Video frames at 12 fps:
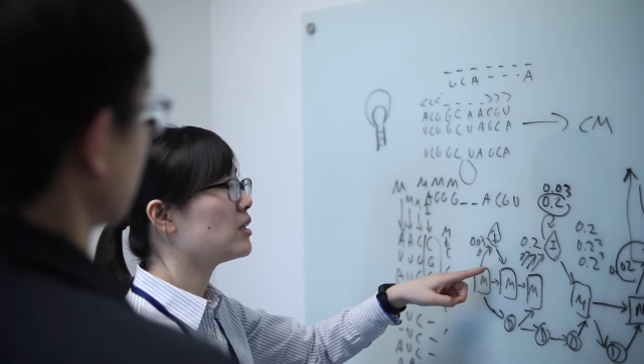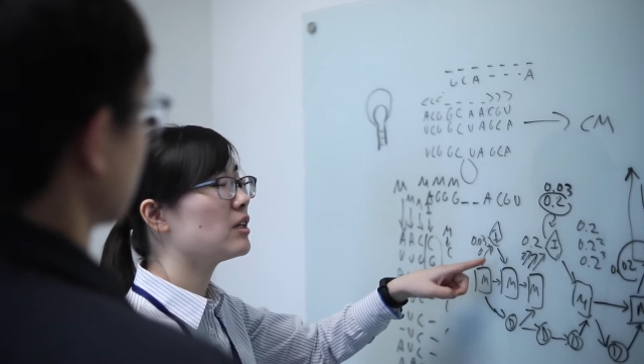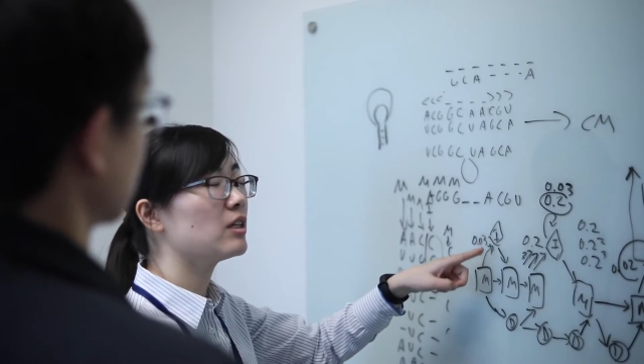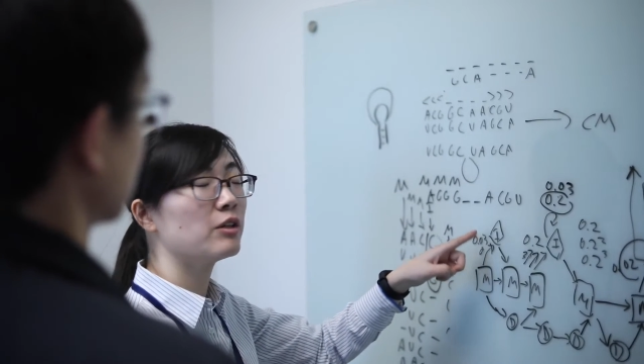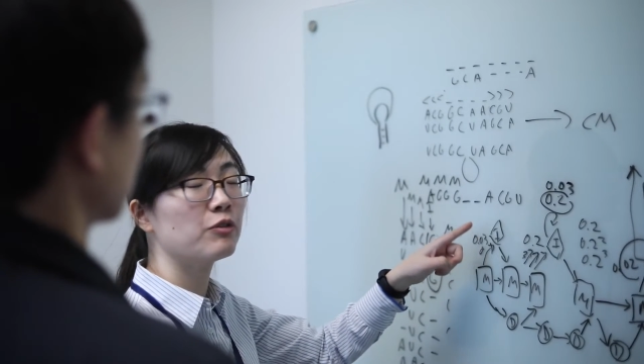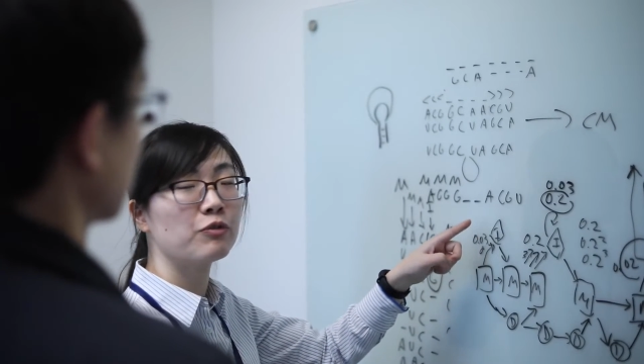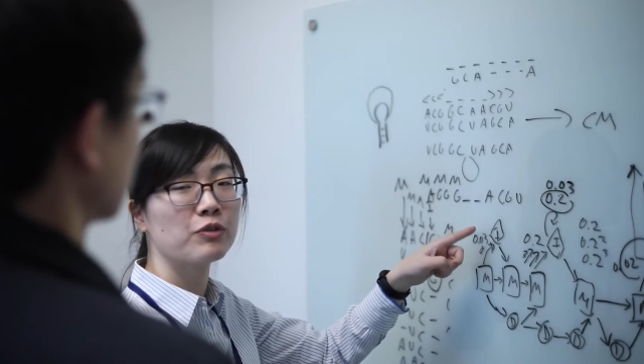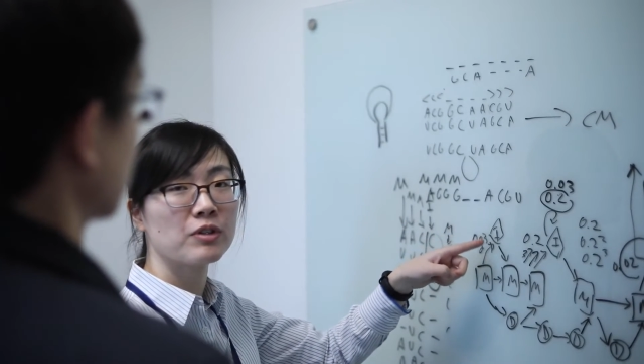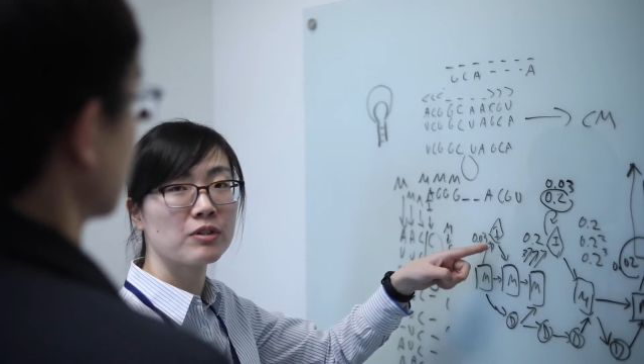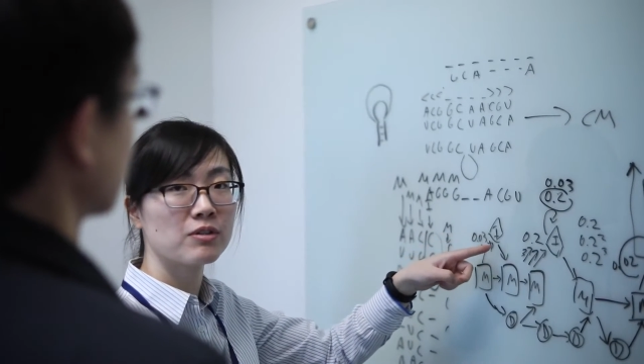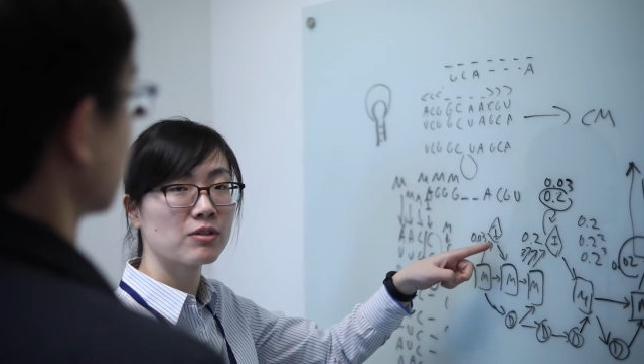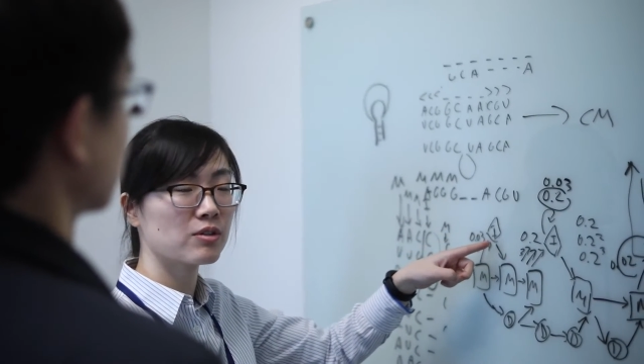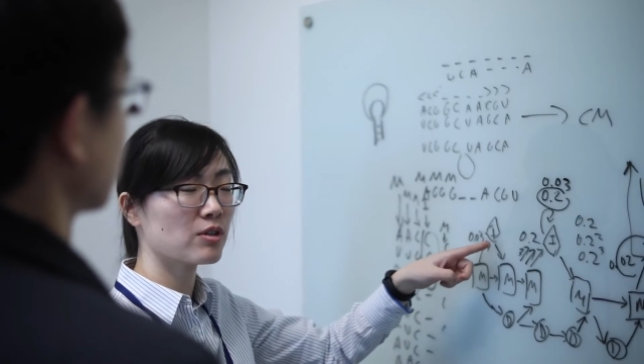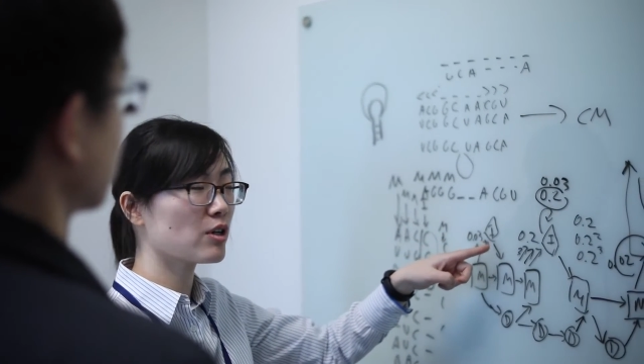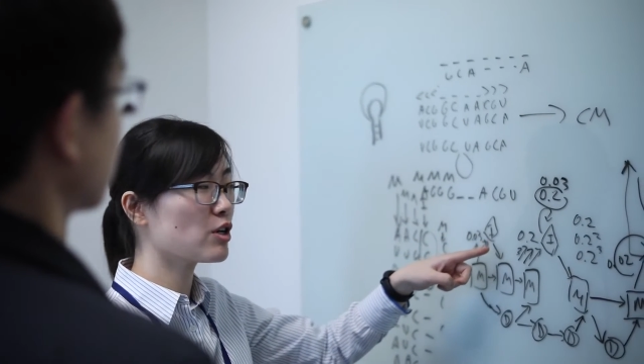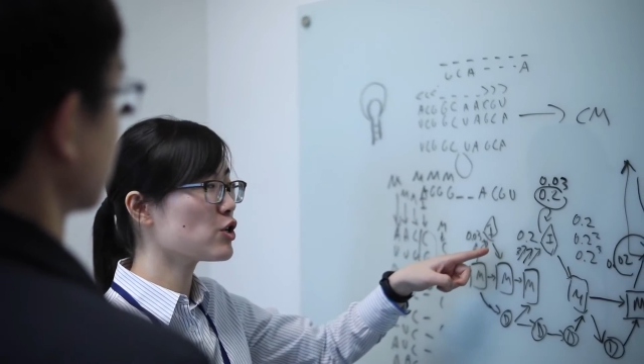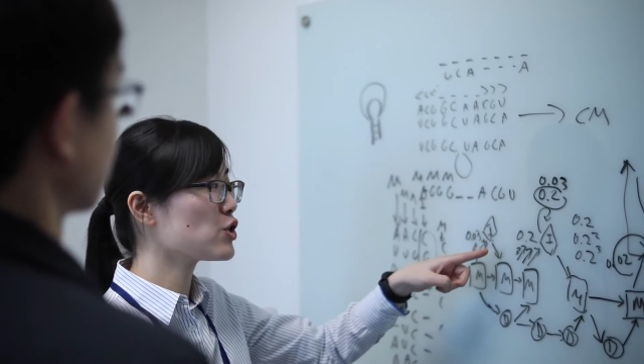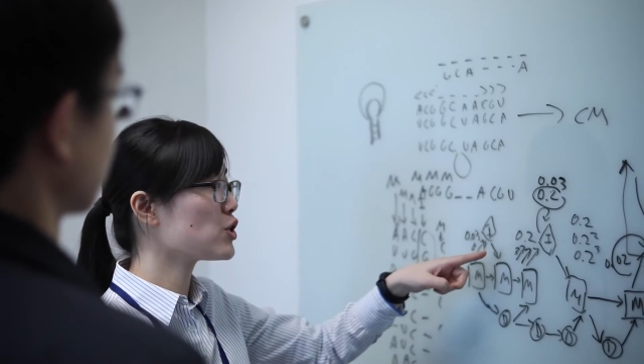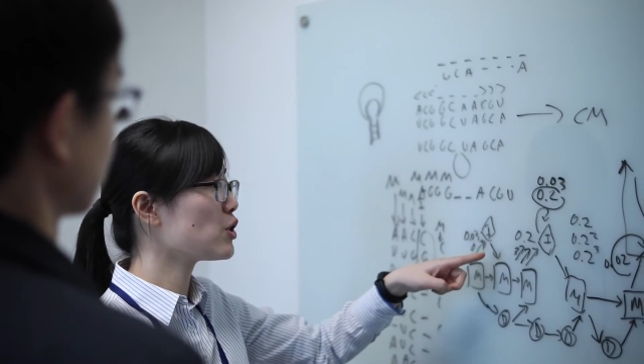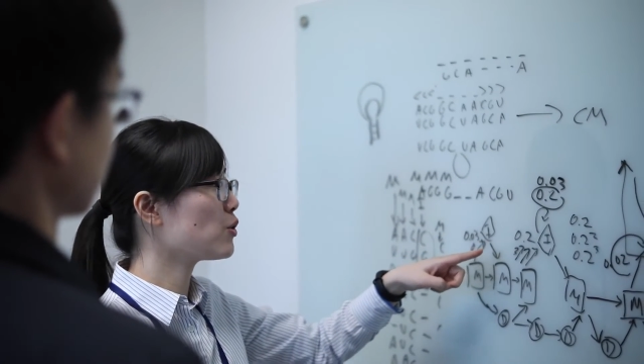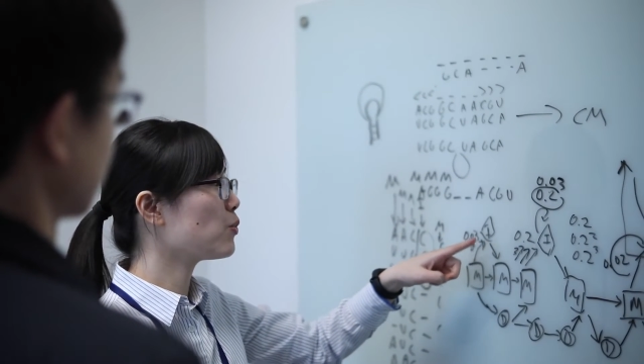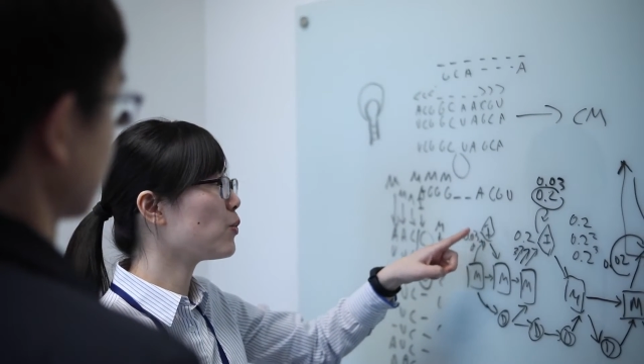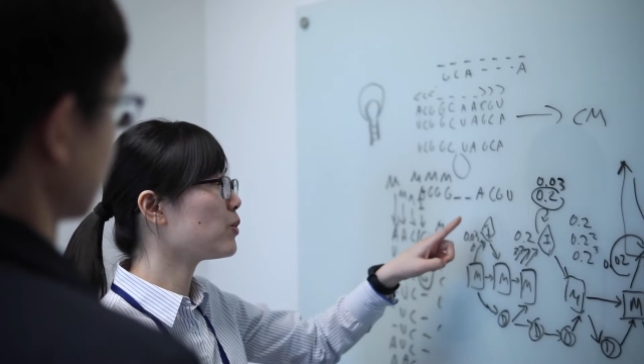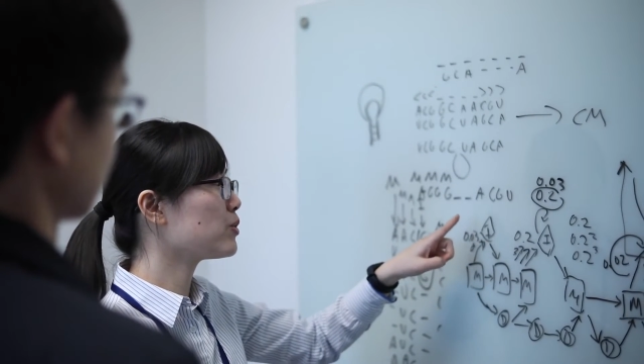people at NLM are
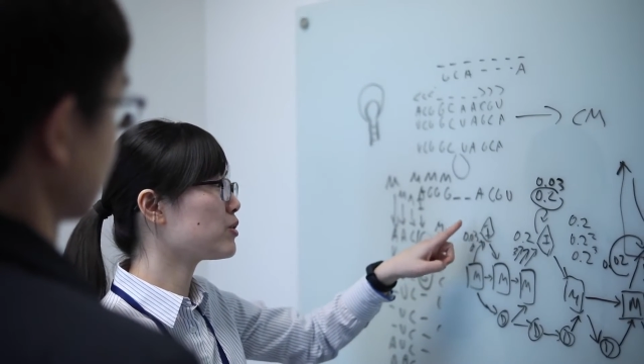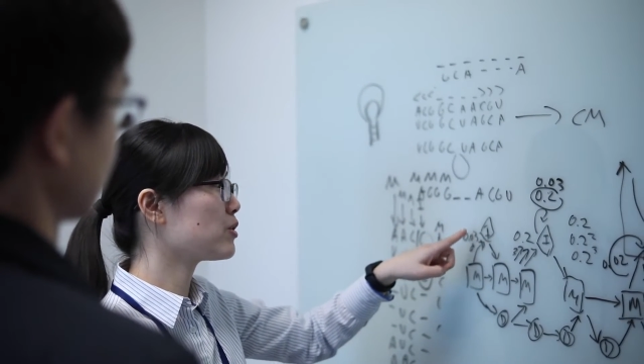approachable.